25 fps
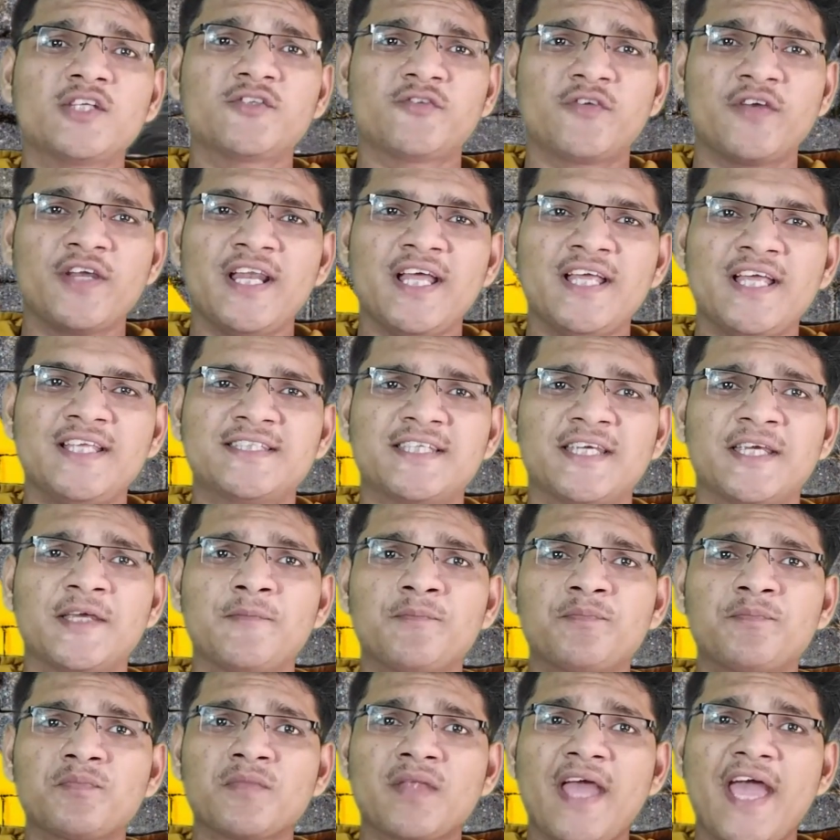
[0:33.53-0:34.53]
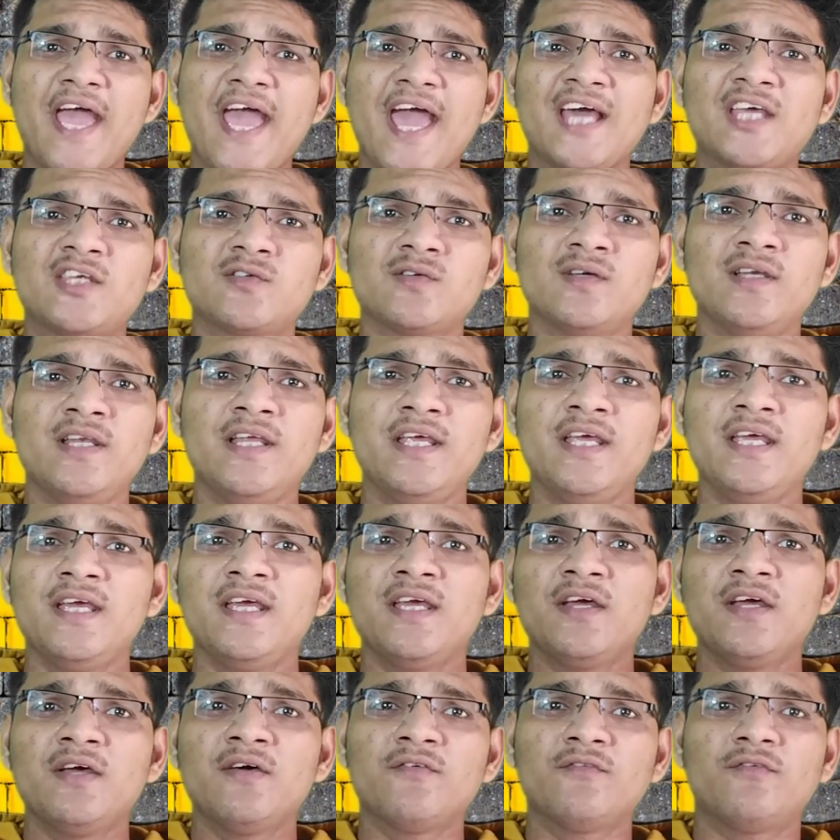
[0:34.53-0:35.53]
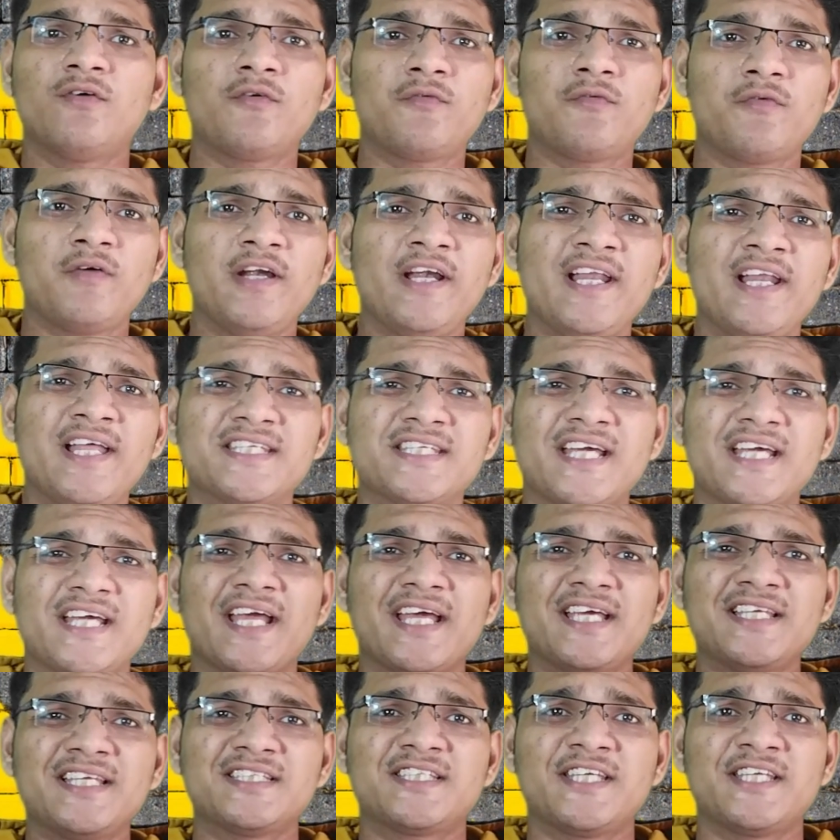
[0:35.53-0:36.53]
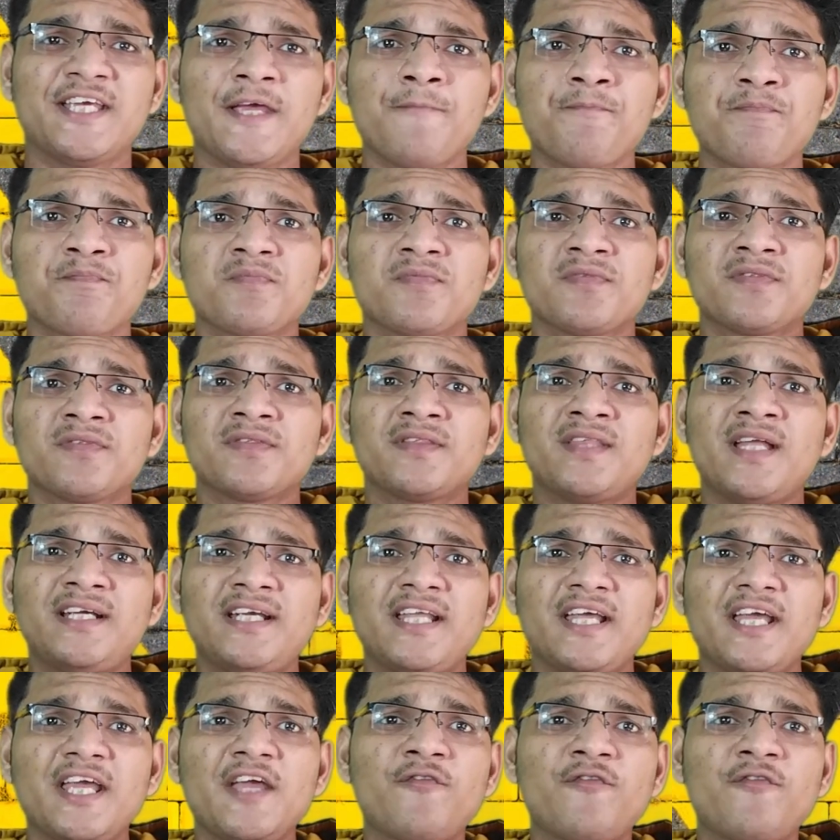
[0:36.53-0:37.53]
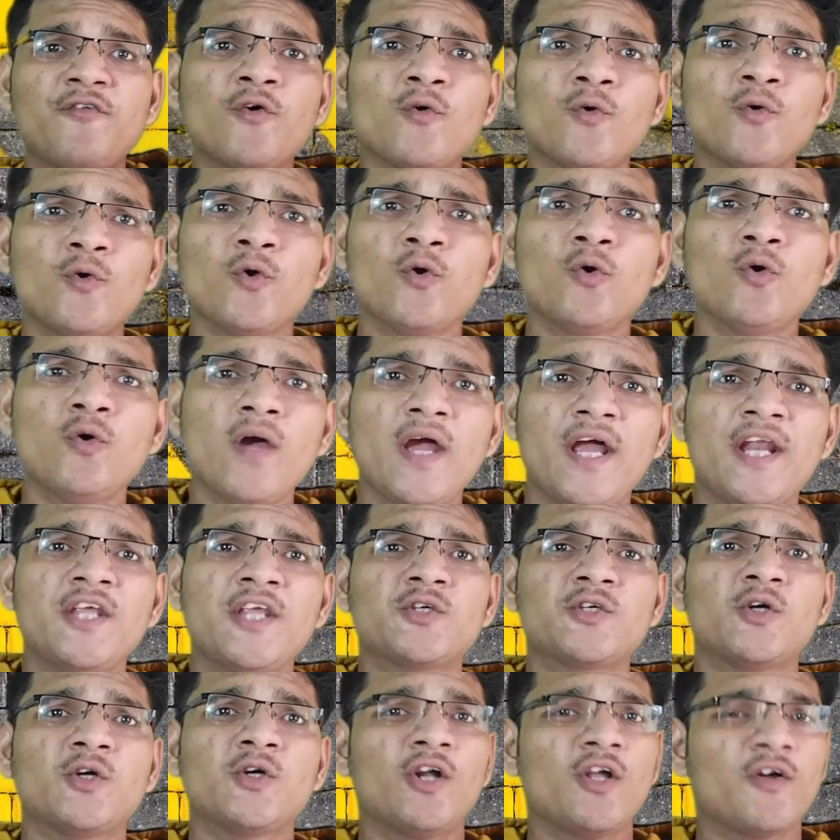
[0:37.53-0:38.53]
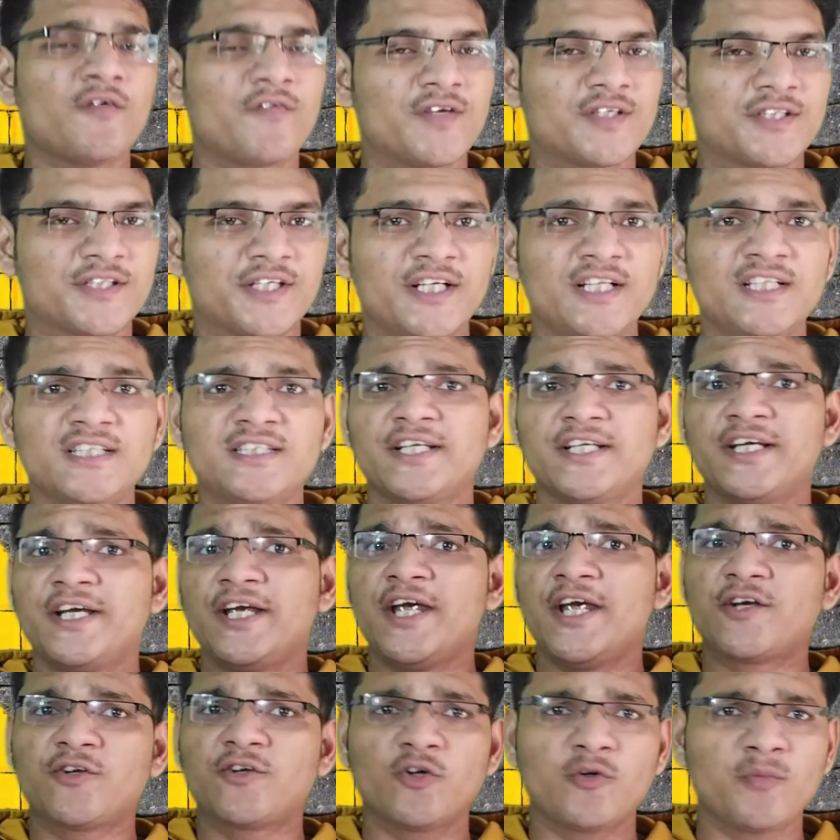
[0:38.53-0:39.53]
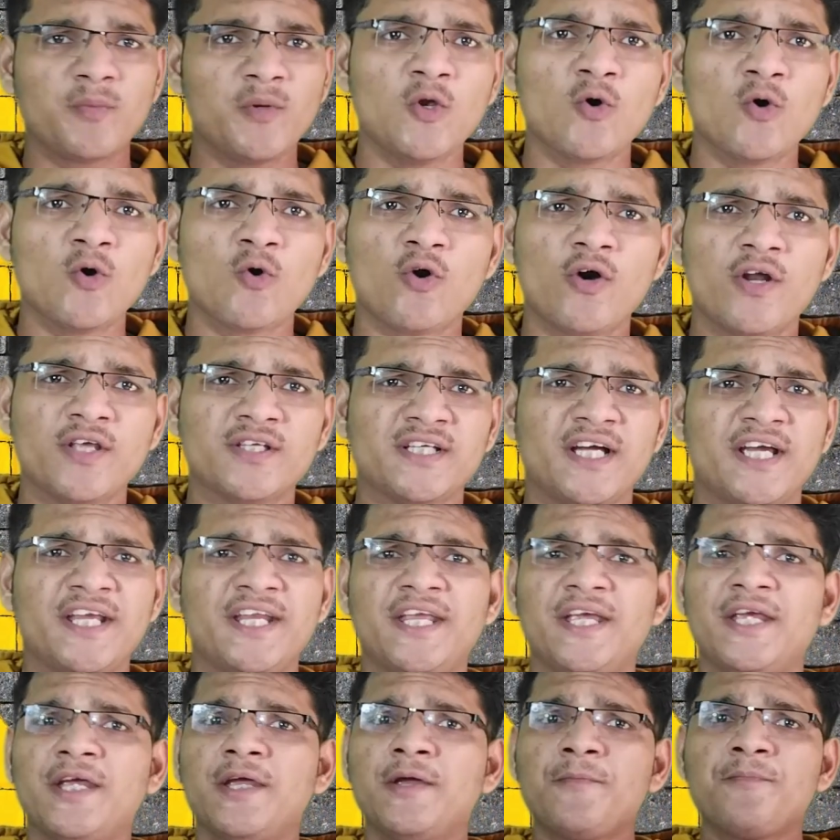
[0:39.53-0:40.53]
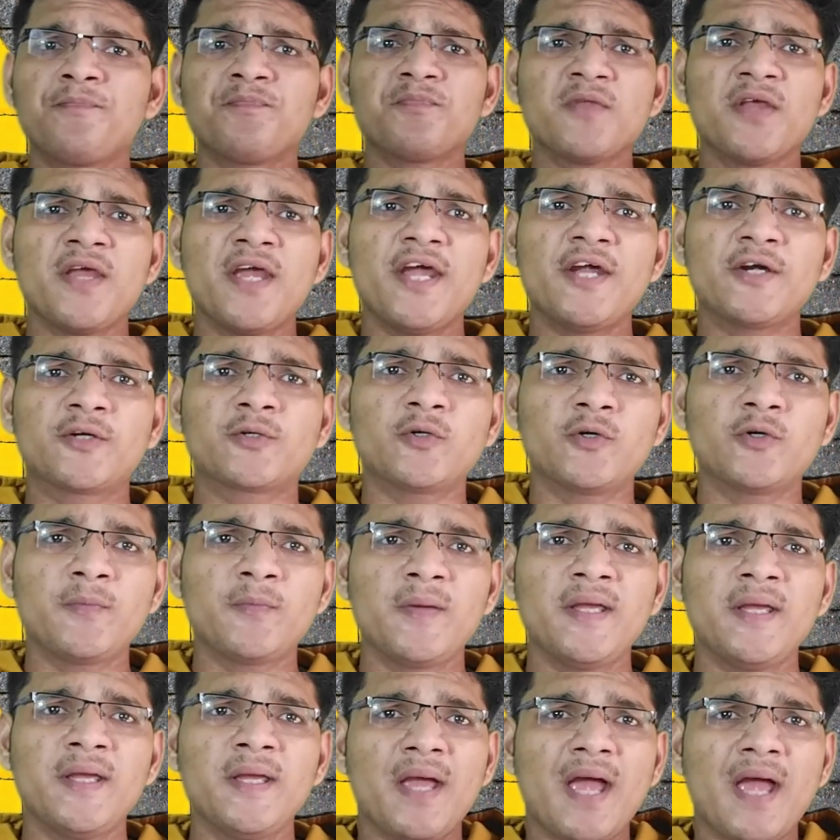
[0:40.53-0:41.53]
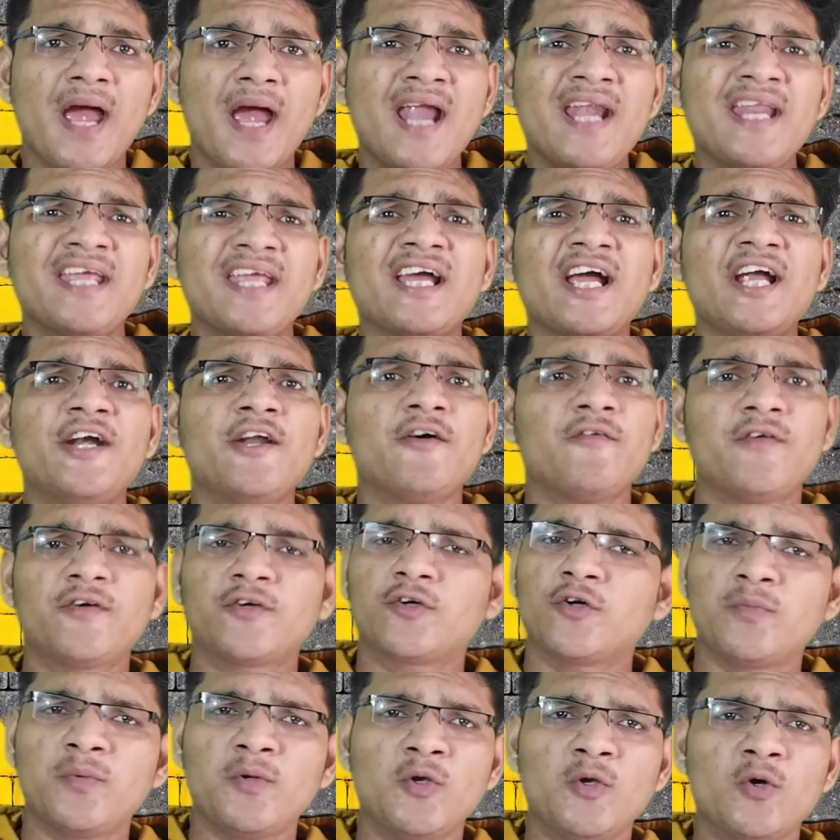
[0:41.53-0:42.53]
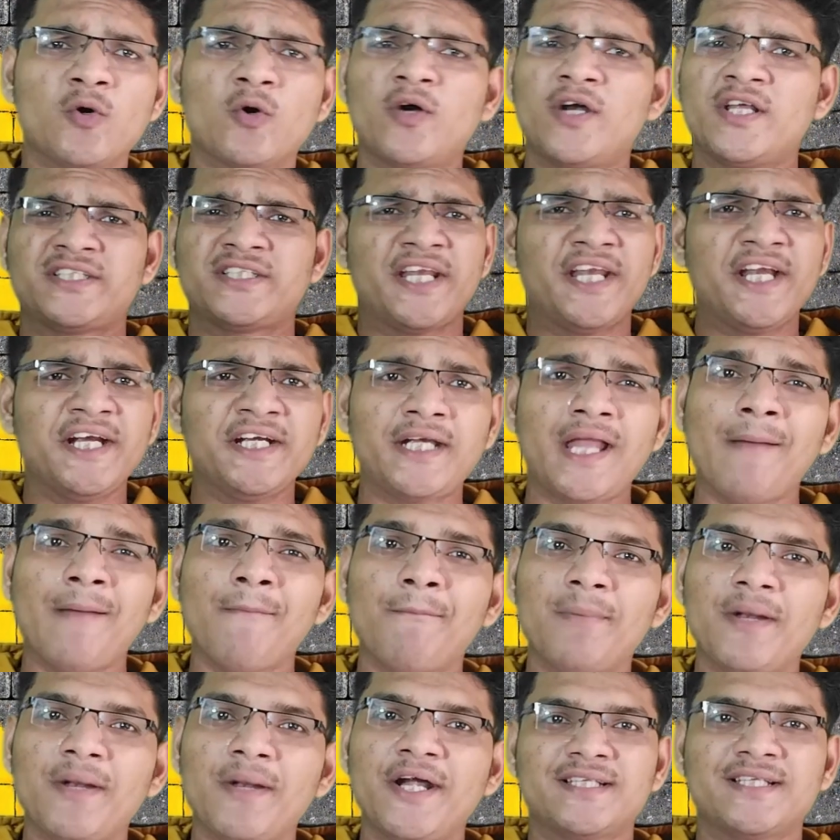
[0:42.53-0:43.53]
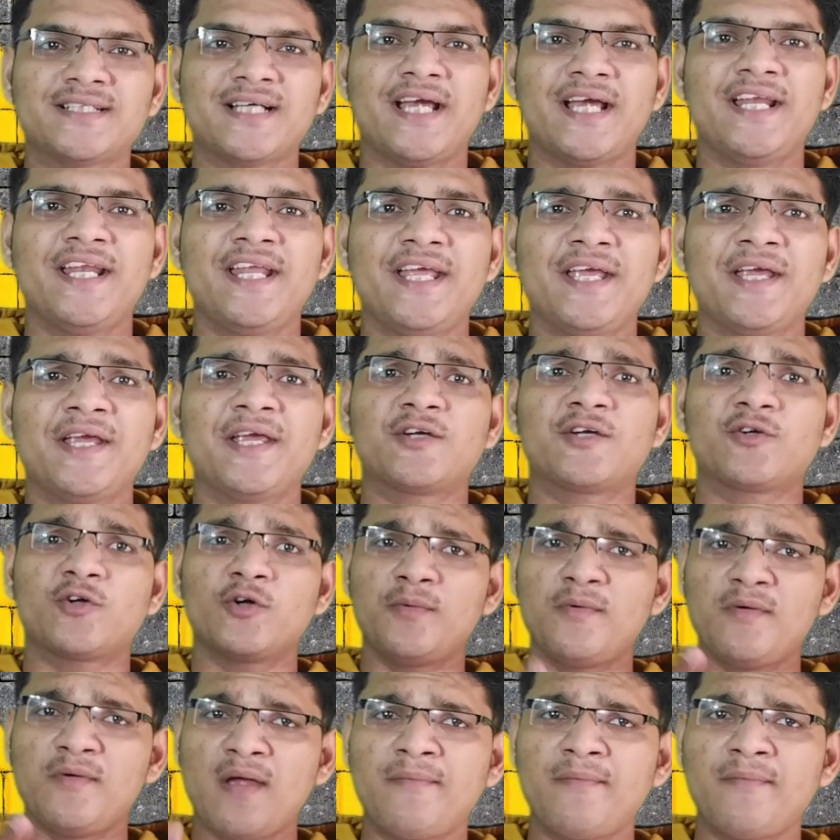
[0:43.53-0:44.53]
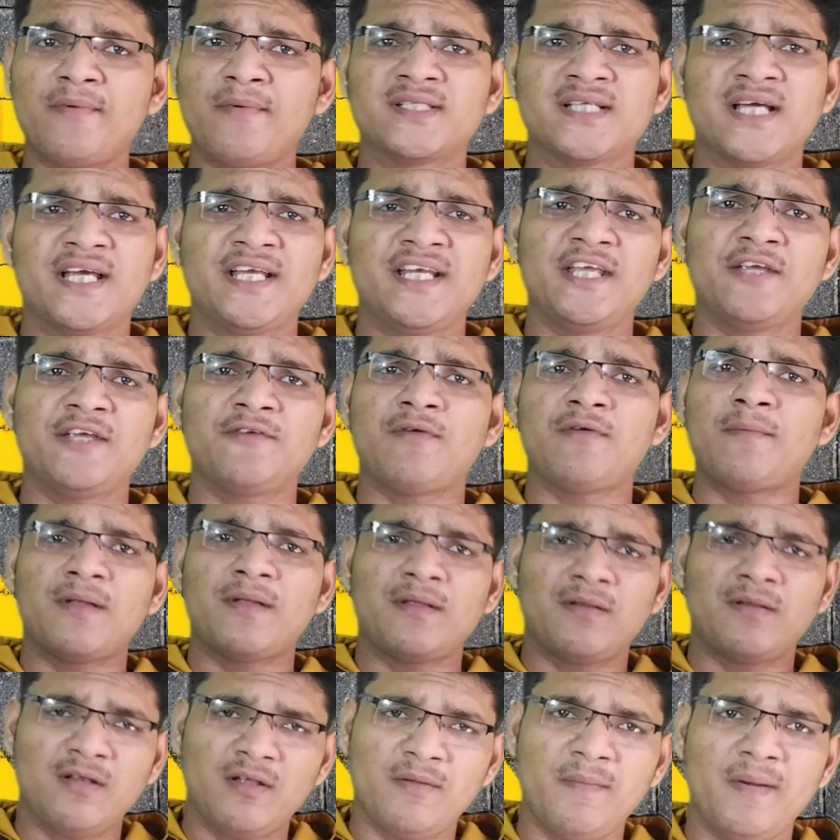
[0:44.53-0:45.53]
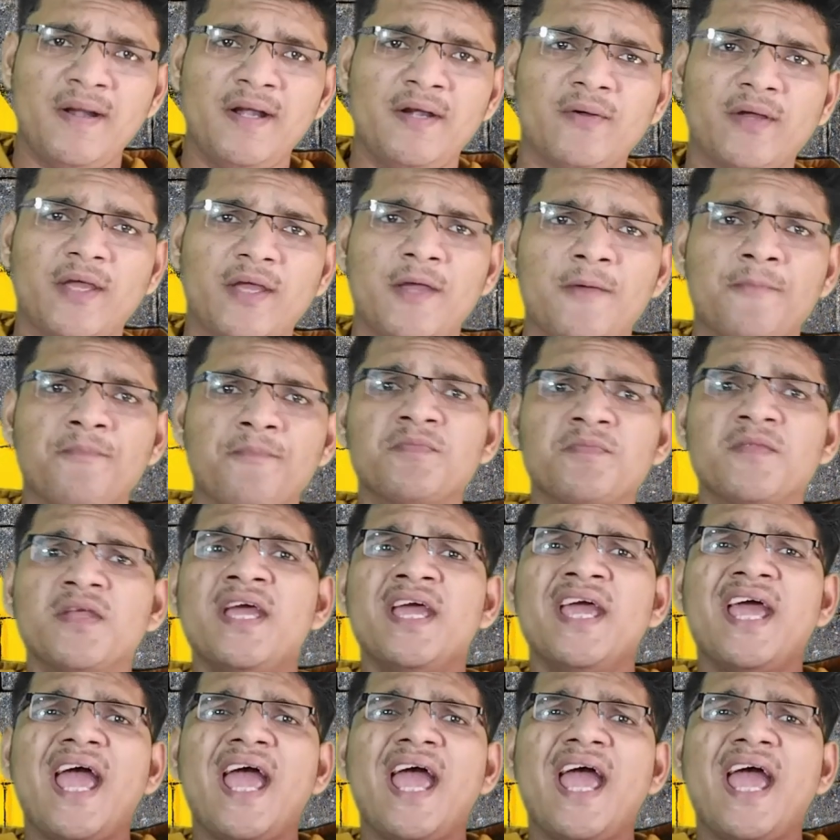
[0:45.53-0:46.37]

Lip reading: freelancing, actually for freelancing I can say that if you know any sort of skills, it could be logo designing, it could be any kind of, it could be logo designing, template designing, it could be web designing, web development, okay,